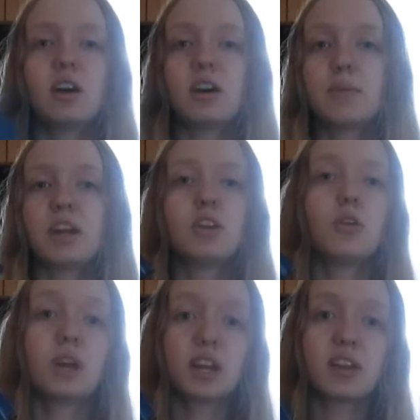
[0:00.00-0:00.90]
Um, I
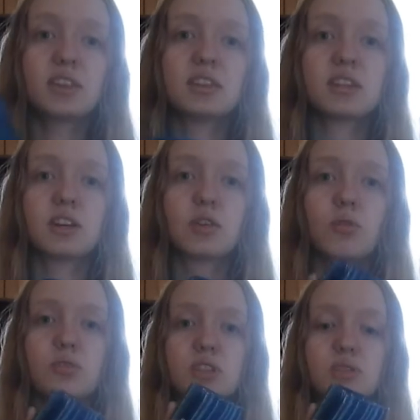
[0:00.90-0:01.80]
know I got this at
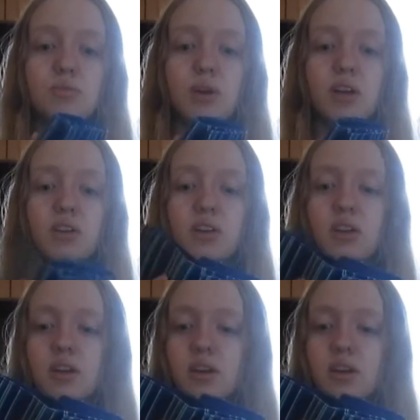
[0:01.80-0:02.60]
Kohl's as well,